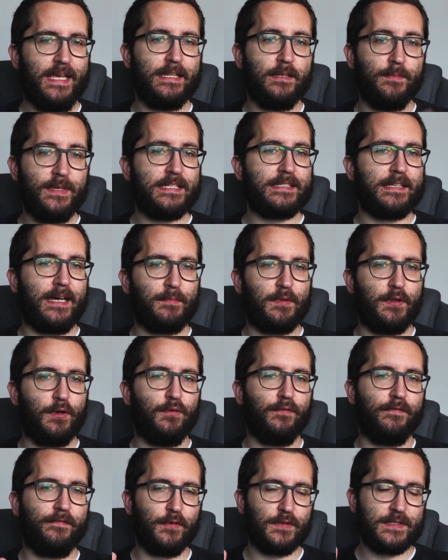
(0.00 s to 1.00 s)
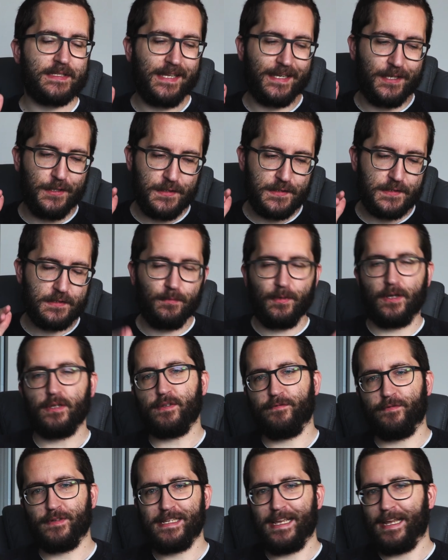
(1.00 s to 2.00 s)
In the meantime though, folks, thank you so
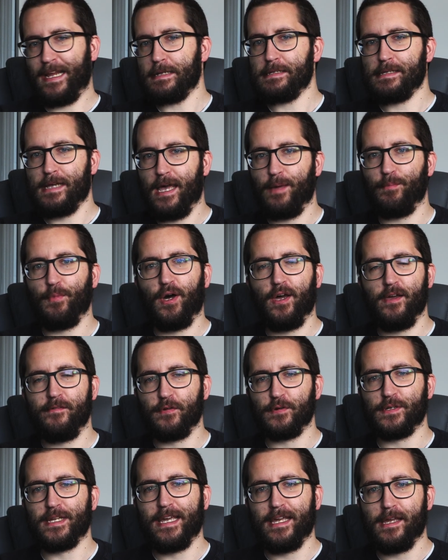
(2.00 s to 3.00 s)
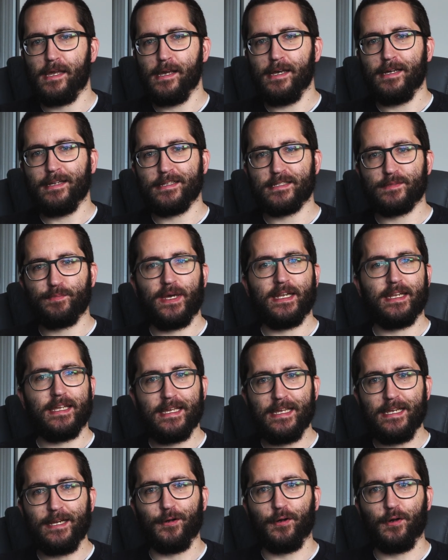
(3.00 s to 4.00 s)
much for taking time out of your day to spend
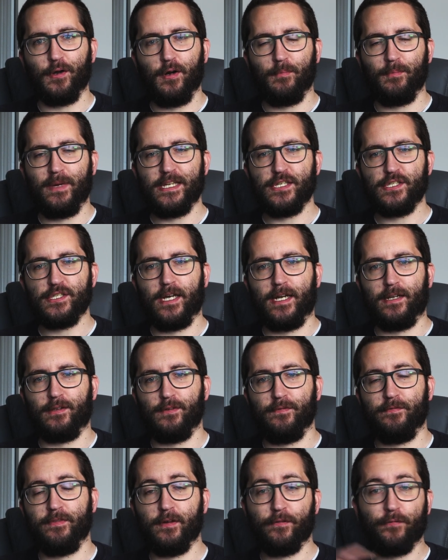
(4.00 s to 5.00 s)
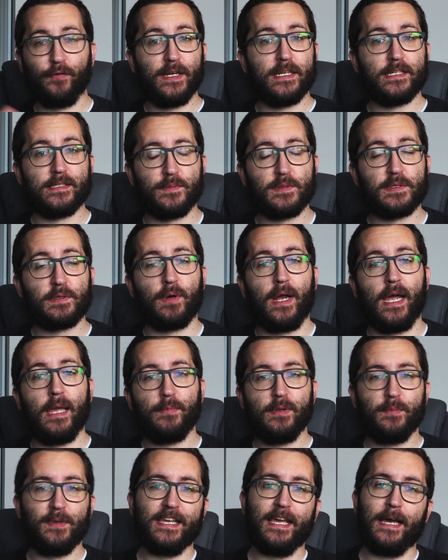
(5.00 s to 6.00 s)
it here on my channel. Feel free to
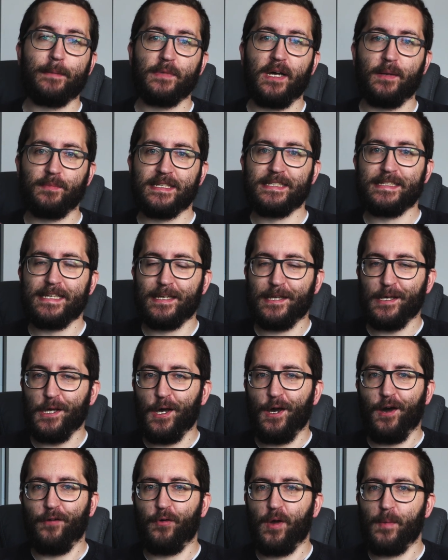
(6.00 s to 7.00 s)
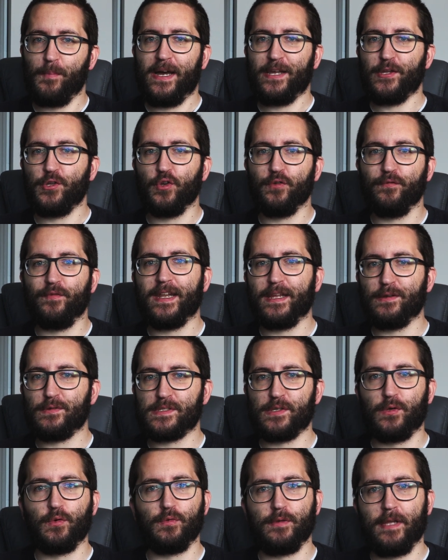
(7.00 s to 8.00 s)
subscribe to be kept up to date of when my new
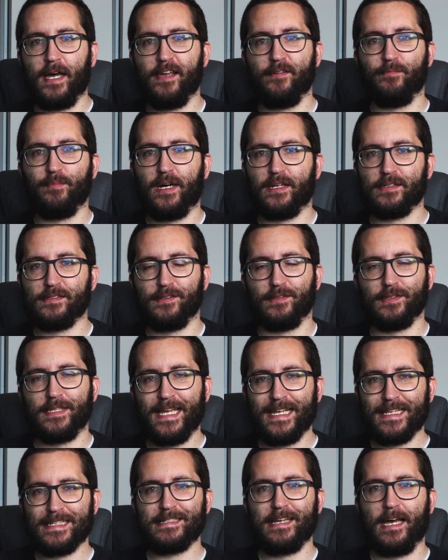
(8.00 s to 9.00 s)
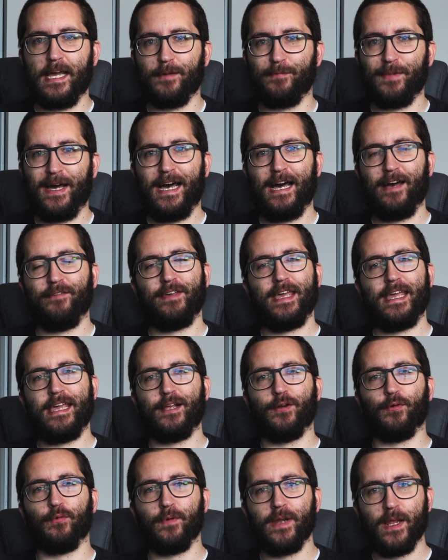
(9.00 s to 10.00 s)
videos go live. But until next time, have
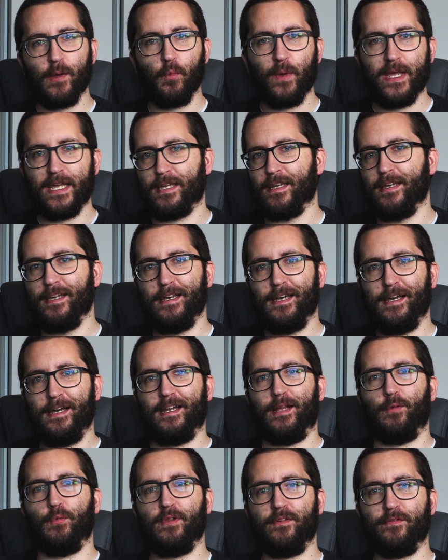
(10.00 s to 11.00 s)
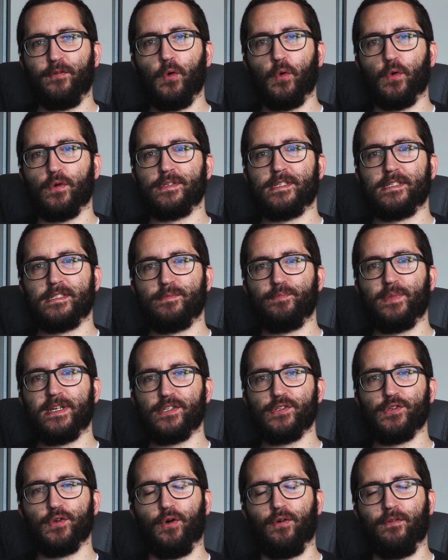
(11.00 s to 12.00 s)
a great week and I will of course
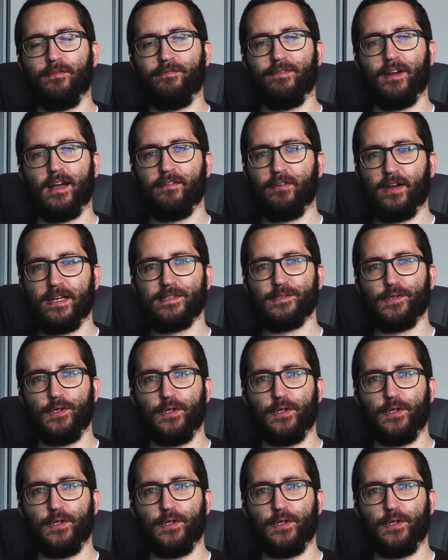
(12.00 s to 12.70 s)
speak to you all very, very